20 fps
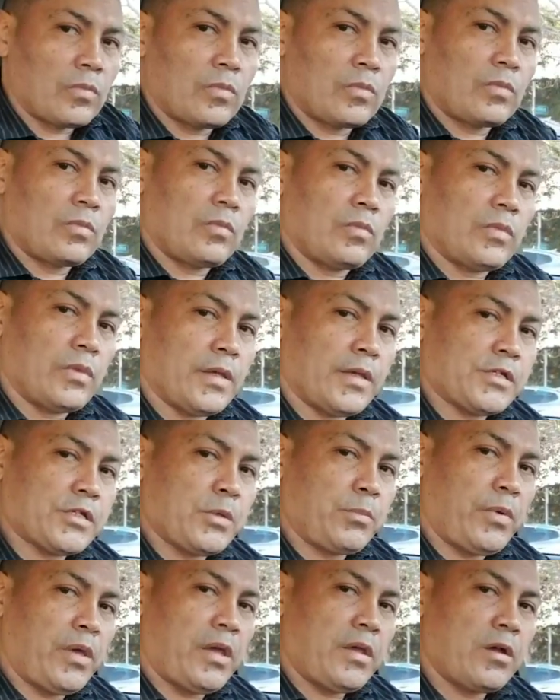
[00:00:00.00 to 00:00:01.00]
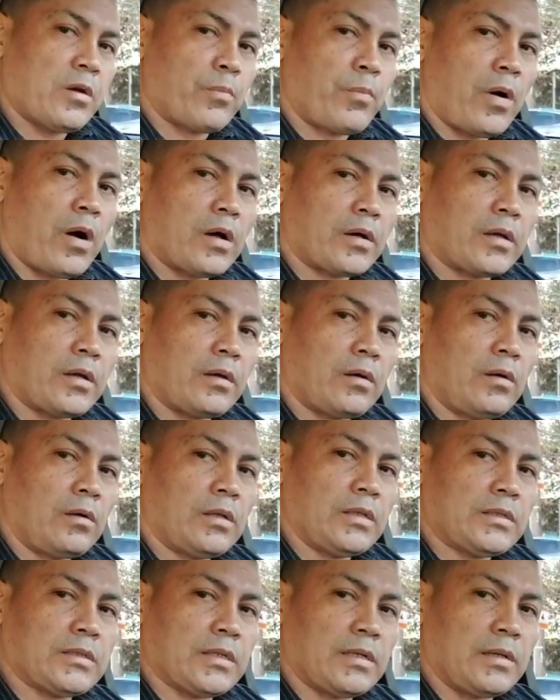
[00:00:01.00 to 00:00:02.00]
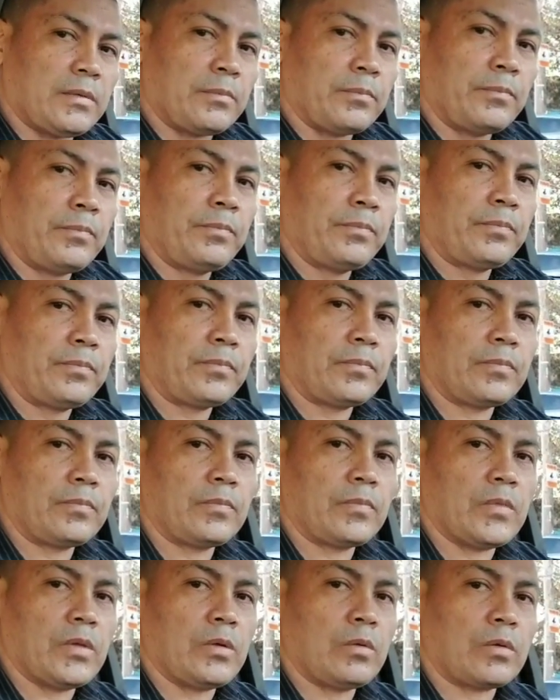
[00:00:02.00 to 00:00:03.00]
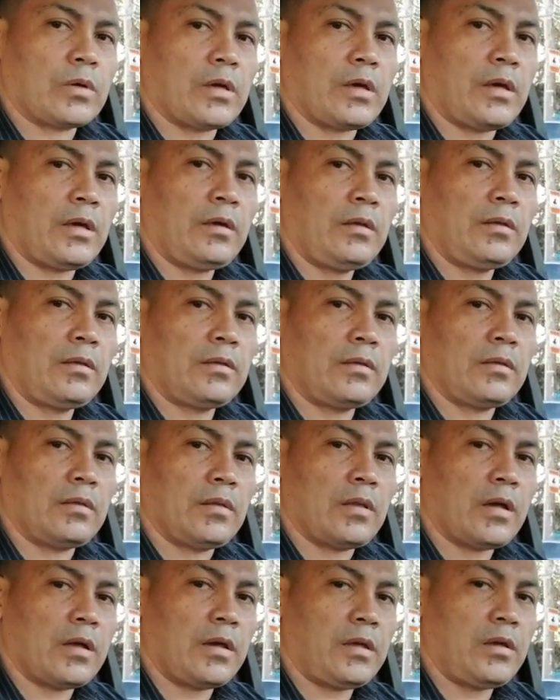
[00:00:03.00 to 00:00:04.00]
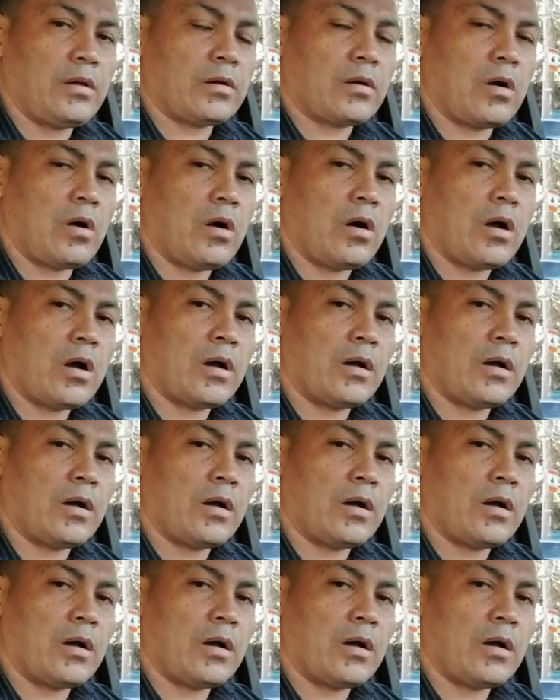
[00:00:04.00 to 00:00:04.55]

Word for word: This should be in your pocket all the time. Okay? Not in your car.